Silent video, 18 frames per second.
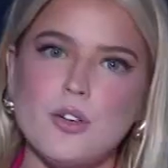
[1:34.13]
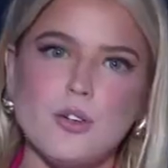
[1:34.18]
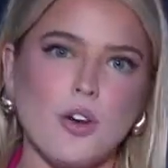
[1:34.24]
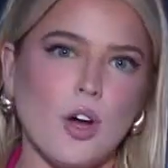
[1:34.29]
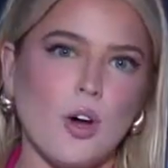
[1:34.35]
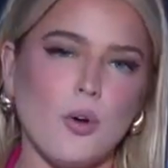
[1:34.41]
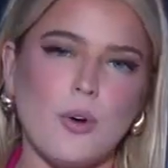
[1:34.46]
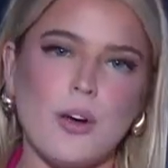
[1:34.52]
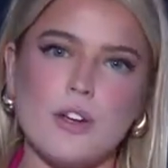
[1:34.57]
you
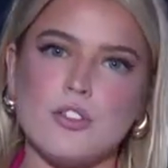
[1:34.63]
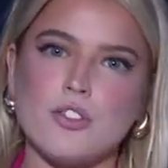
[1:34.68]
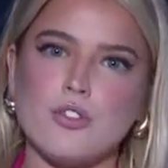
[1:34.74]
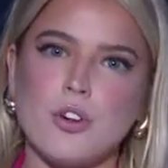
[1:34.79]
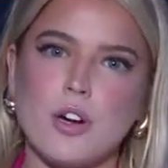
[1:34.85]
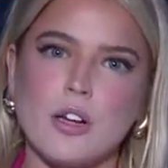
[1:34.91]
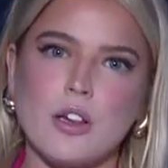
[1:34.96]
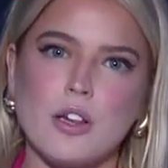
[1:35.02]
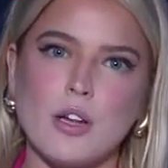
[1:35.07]
know is
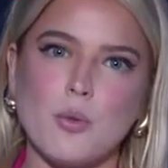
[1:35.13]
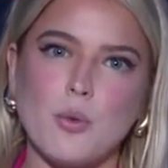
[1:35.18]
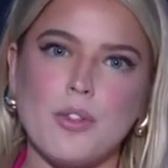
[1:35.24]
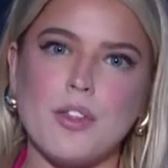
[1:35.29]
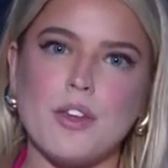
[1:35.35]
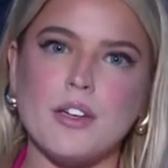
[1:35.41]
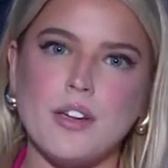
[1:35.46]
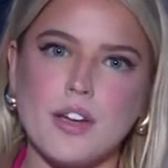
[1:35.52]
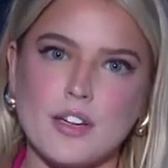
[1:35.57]
struggling
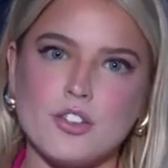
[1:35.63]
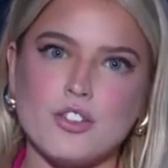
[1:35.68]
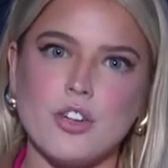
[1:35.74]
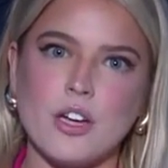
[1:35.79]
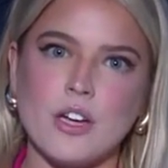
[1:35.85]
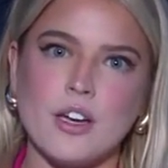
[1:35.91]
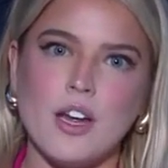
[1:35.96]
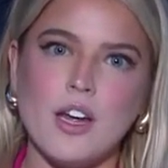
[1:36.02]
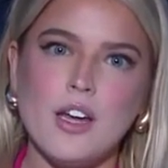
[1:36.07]
with
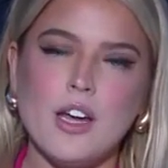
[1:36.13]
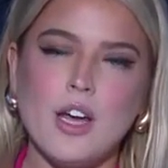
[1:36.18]
addiction,